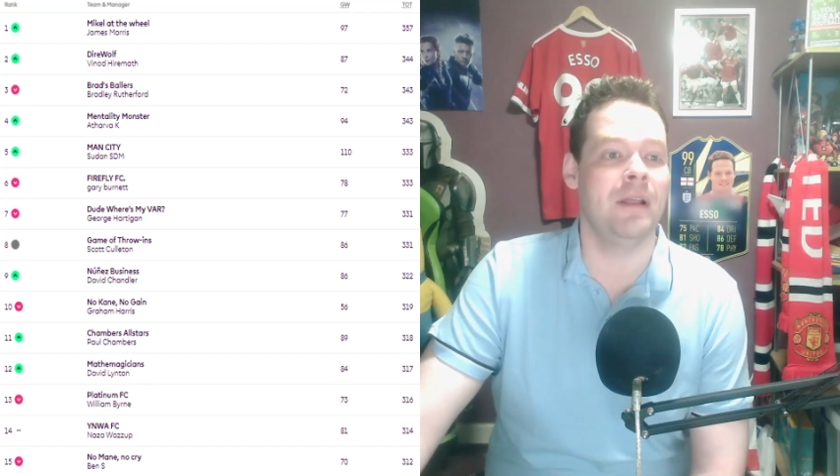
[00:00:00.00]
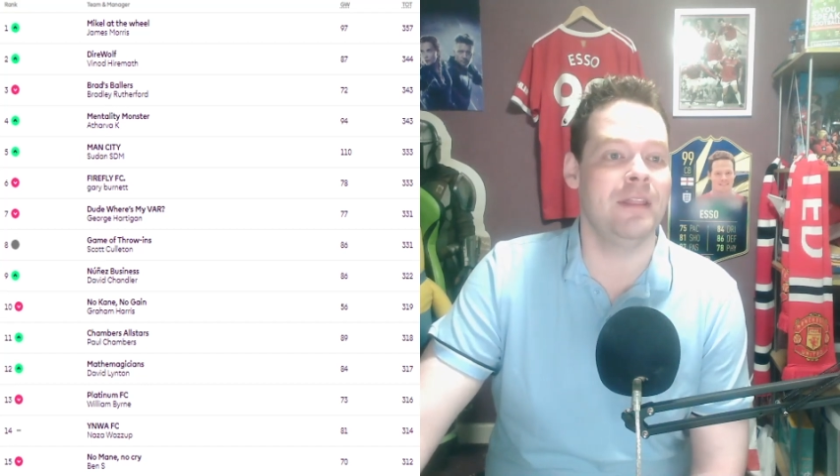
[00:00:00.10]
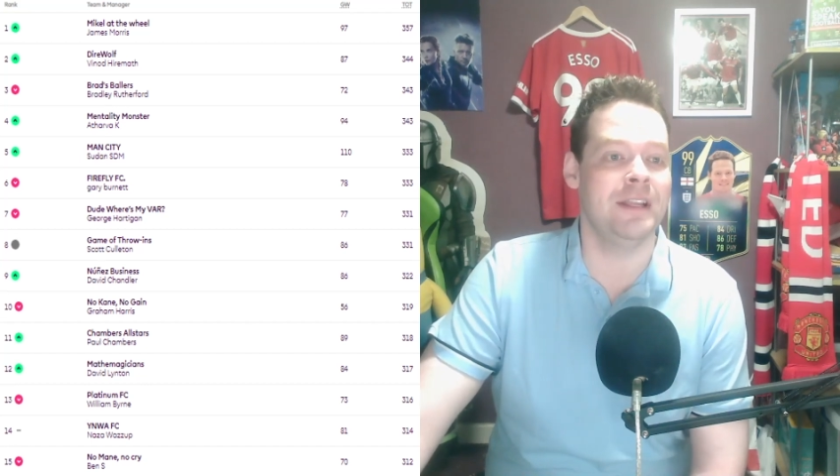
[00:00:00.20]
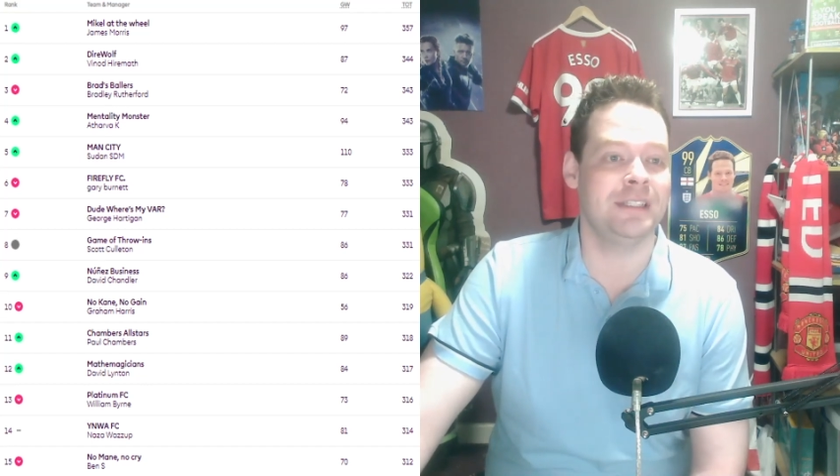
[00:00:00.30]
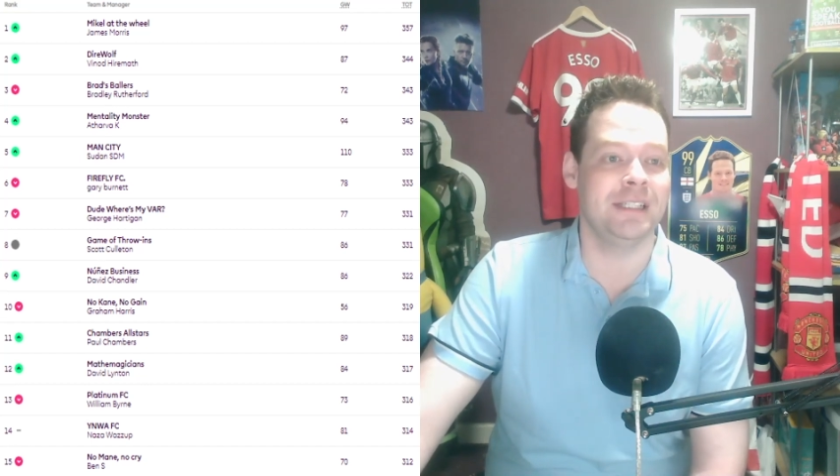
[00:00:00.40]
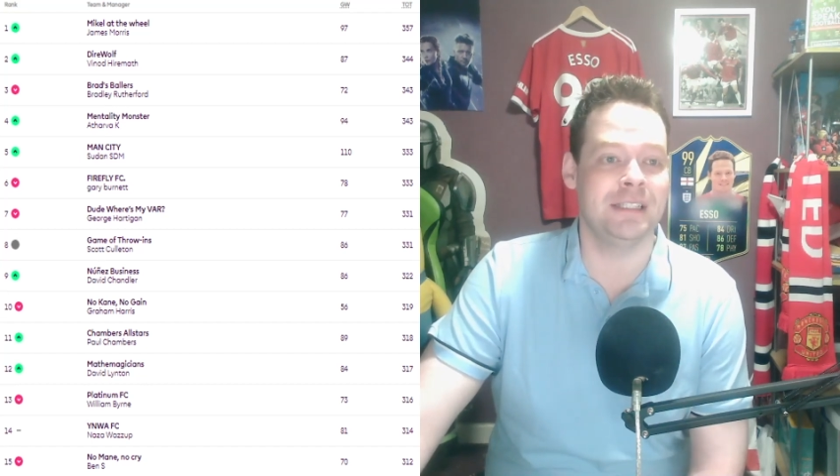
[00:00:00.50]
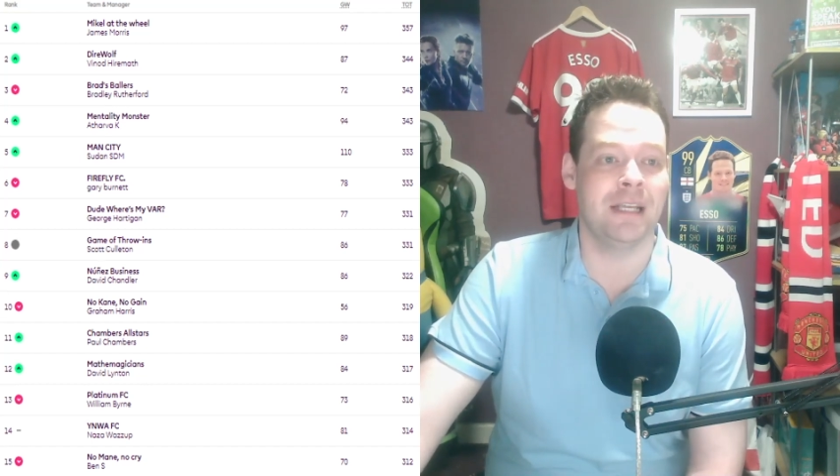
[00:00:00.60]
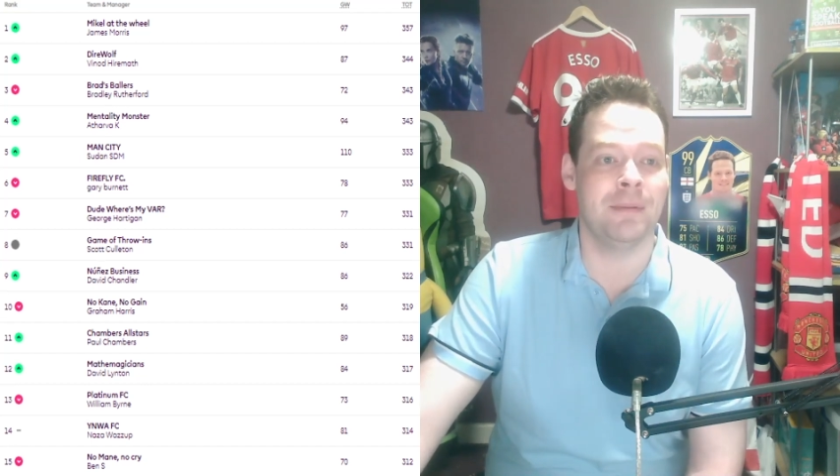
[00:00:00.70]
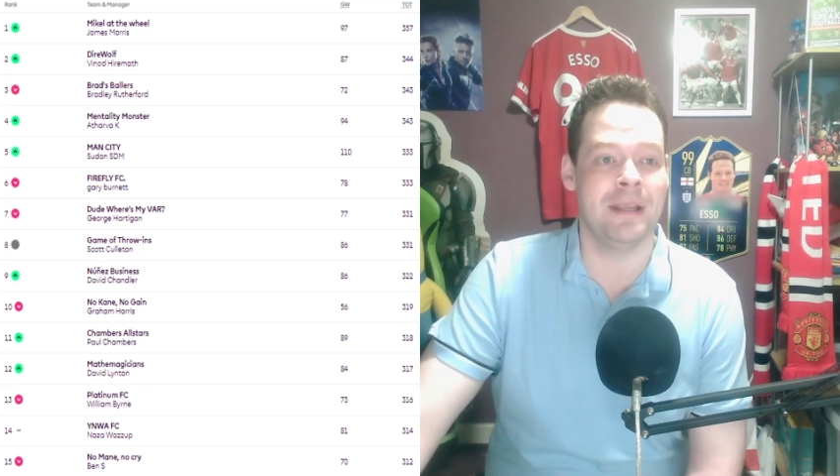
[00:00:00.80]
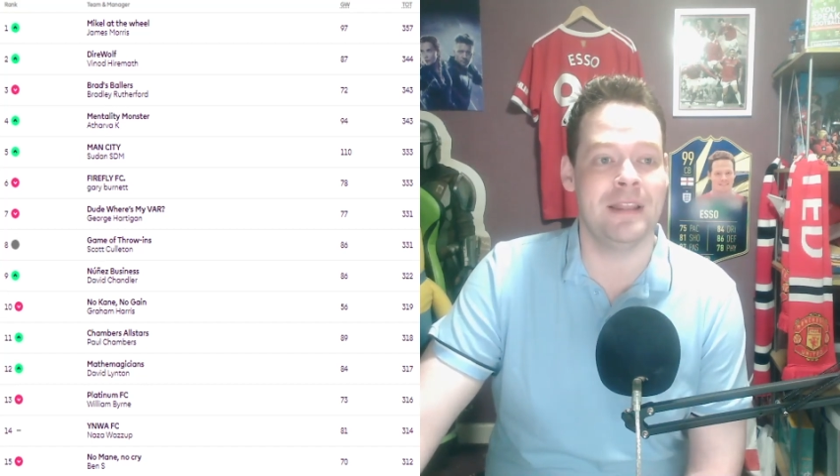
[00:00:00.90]
This is going
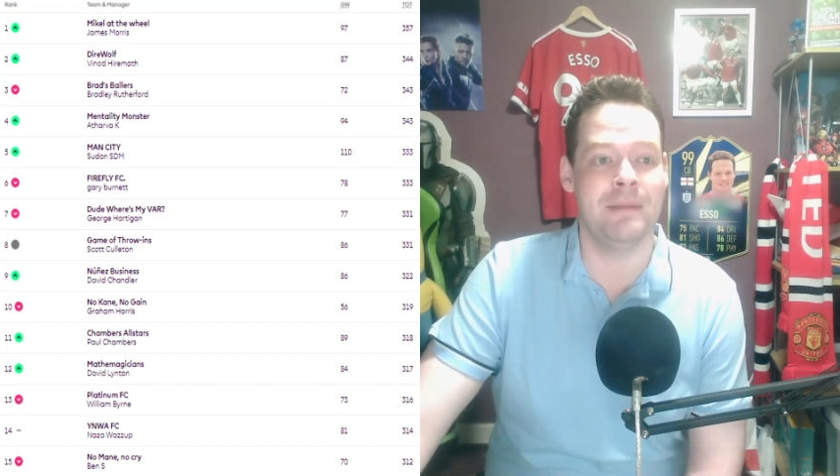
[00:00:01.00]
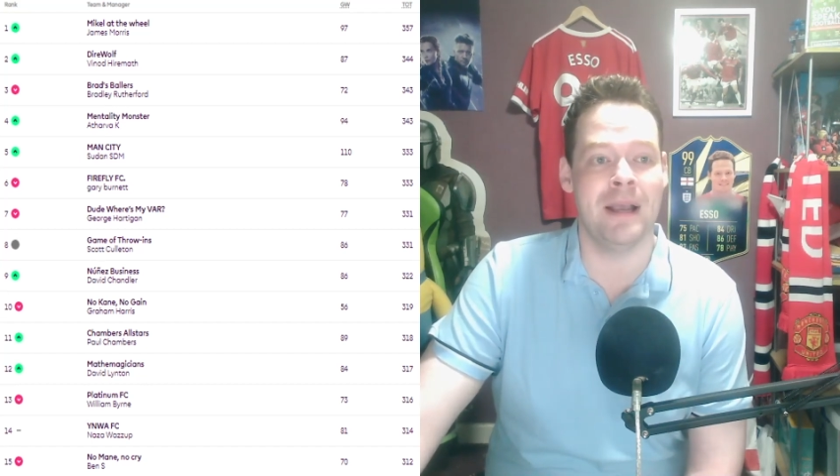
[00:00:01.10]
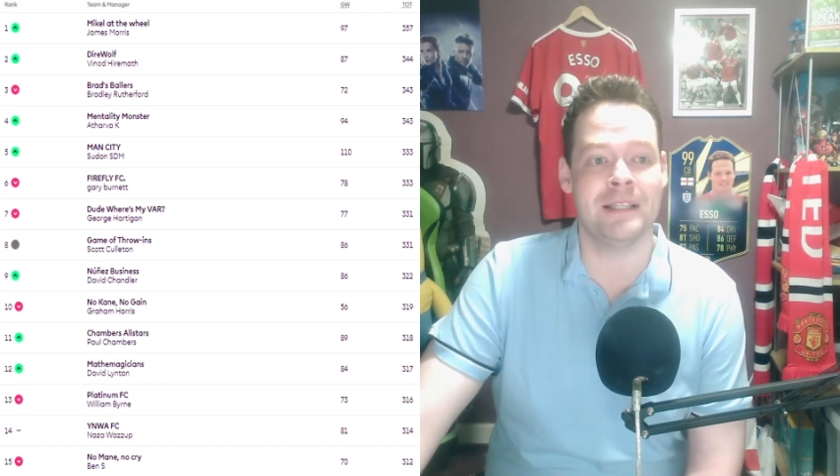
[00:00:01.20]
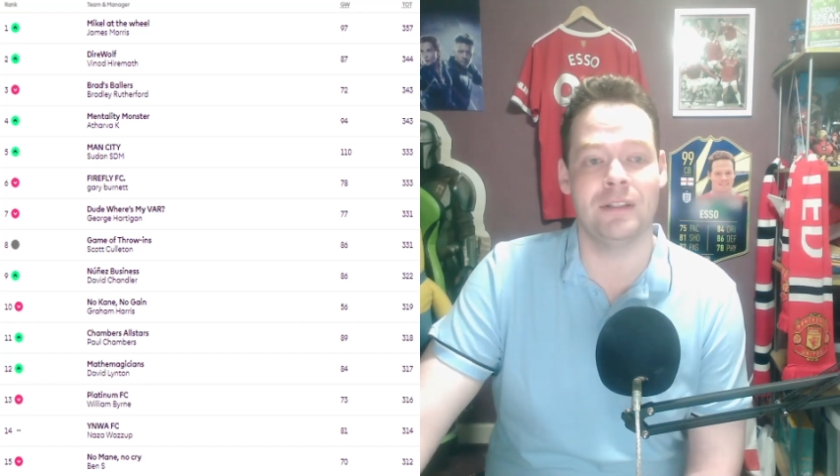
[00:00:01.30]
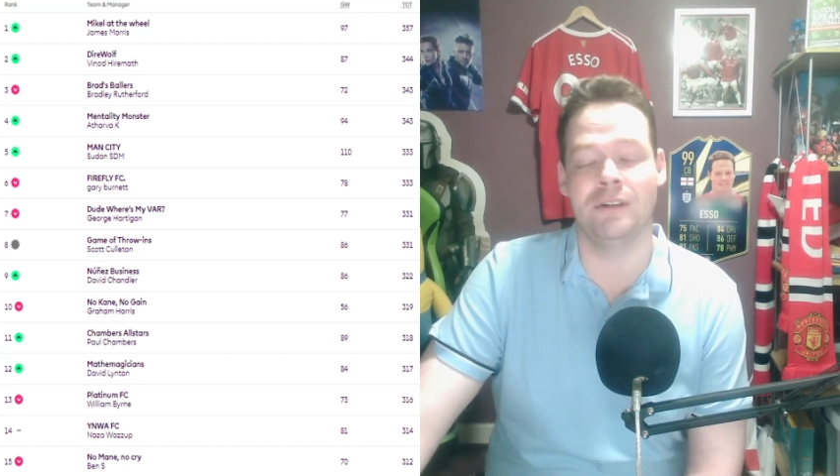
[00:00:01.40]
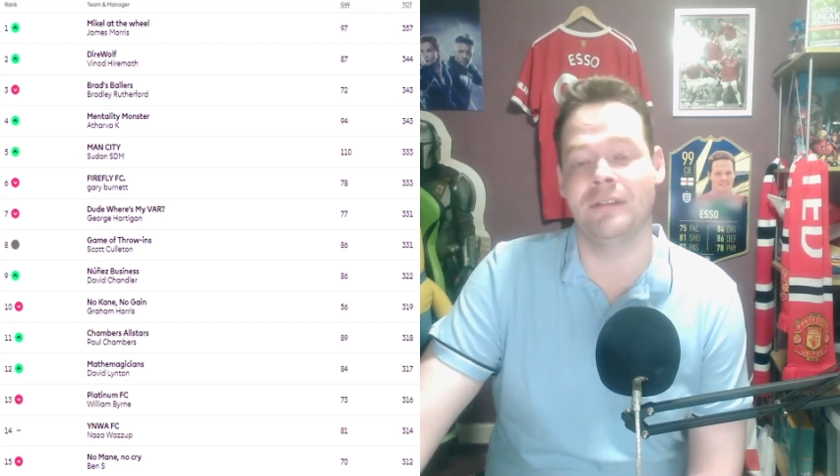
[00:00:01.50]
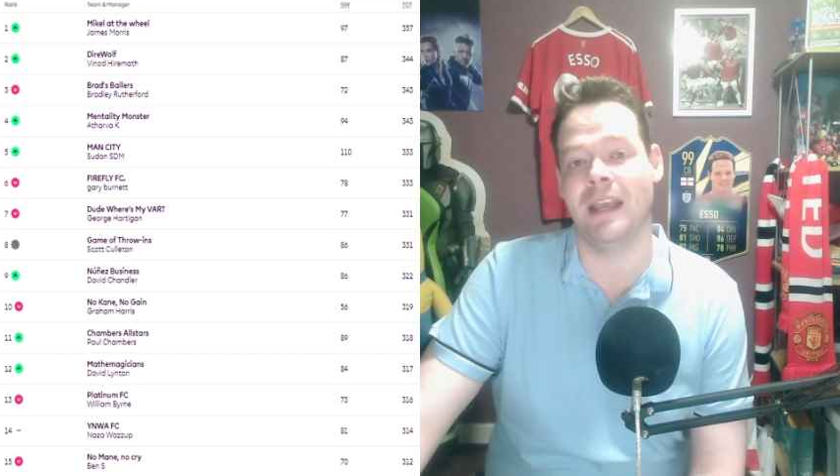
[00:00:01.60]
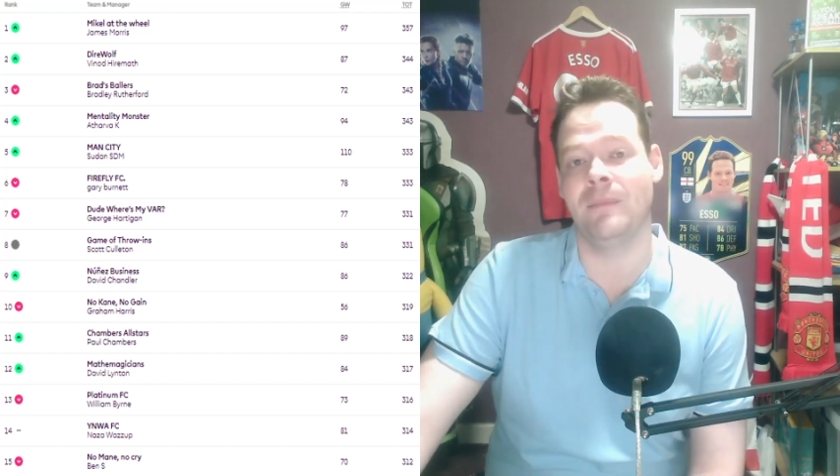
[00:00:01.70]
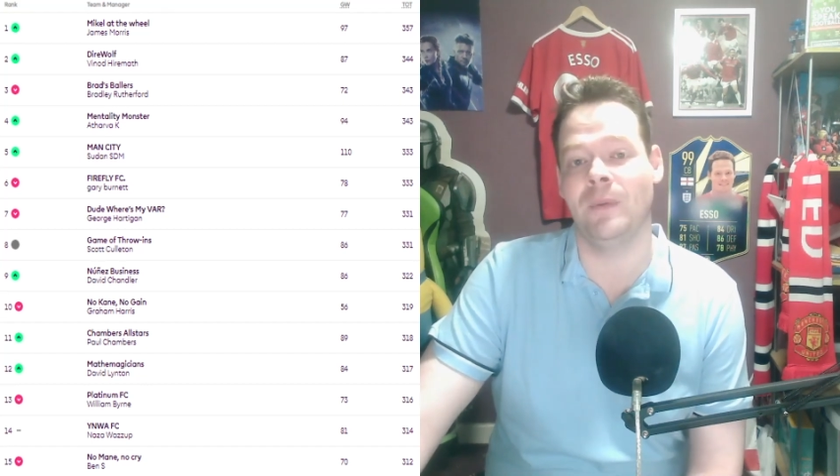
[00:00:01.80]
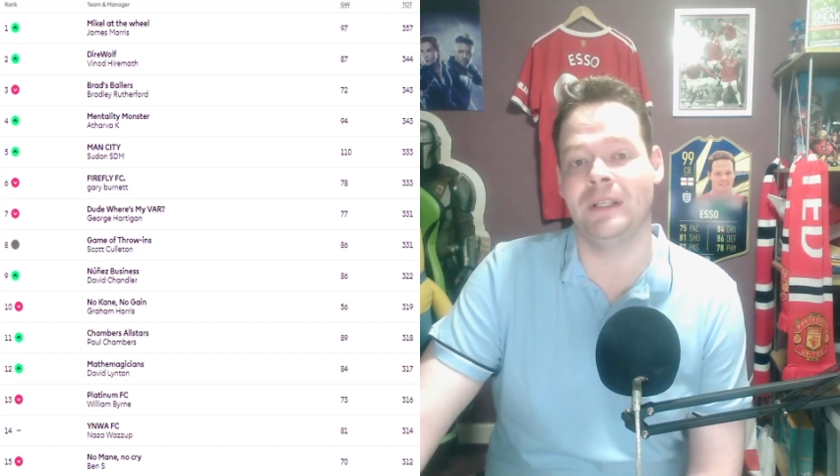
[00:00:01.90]
to be the best of
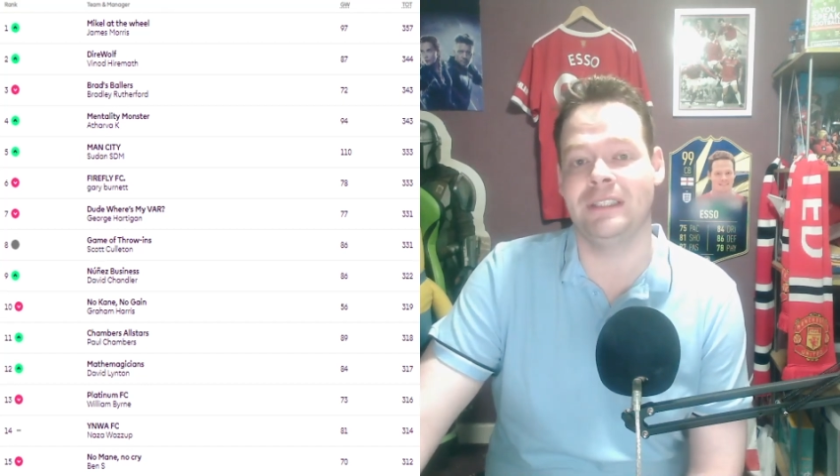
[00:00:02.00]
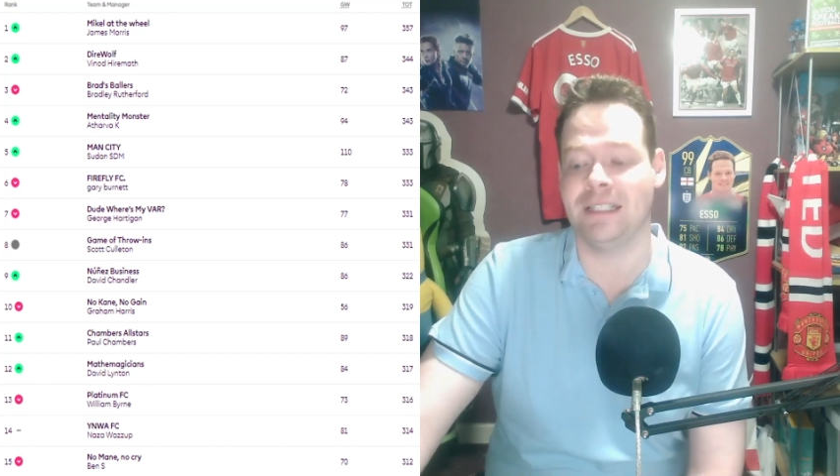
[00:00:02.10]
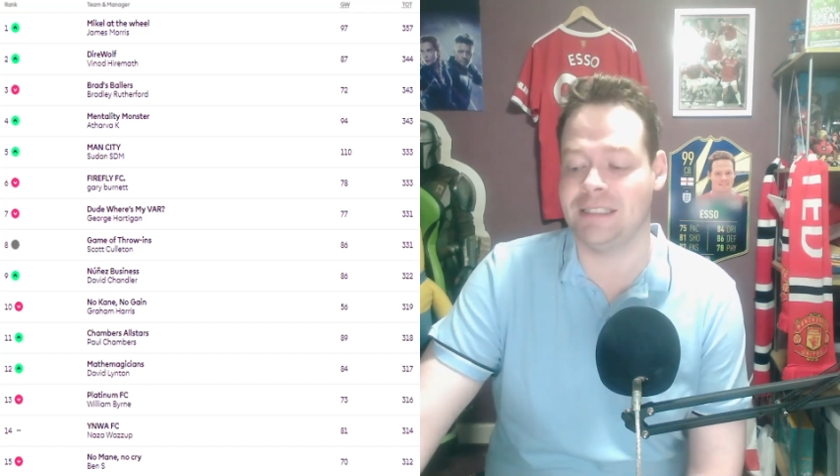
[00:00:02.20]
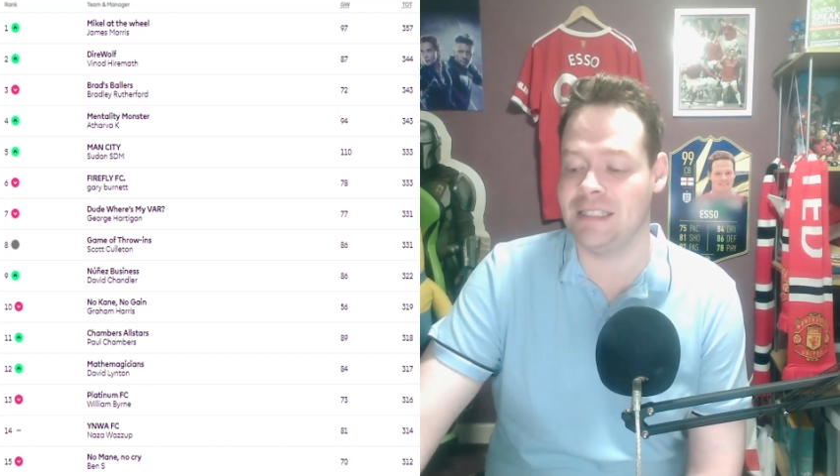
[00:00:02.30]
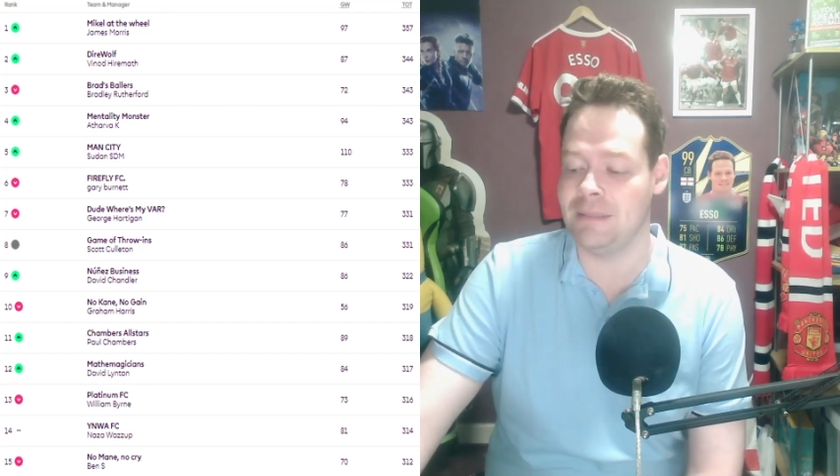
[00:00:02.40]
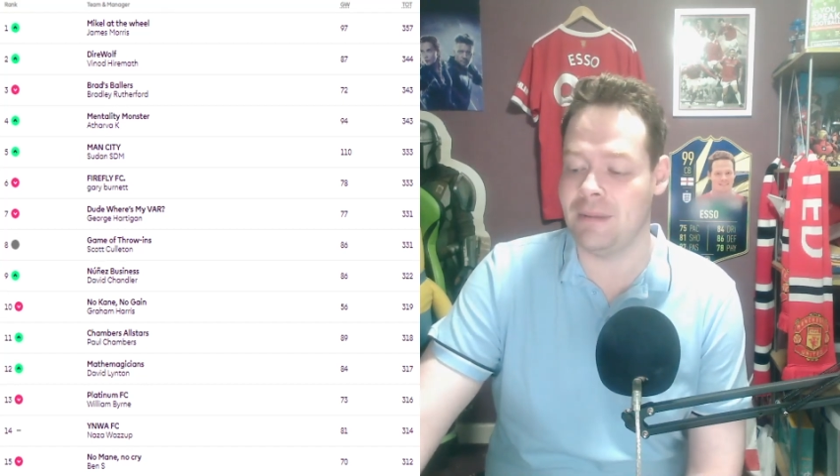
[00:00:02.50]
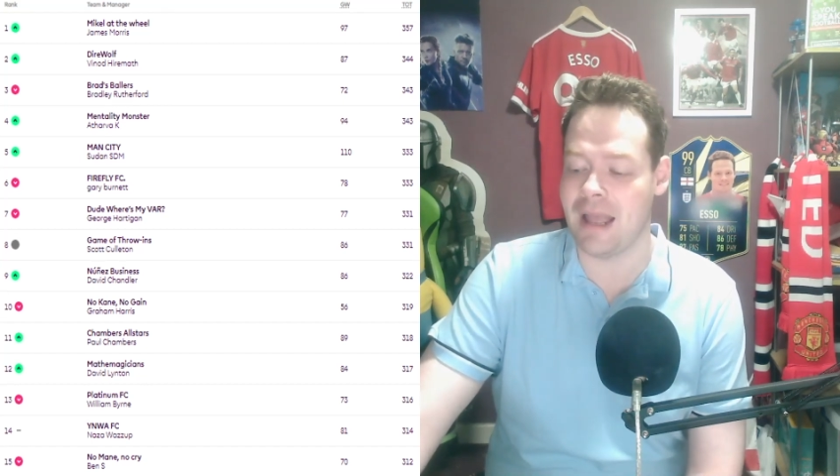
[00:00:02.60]
game week 6 team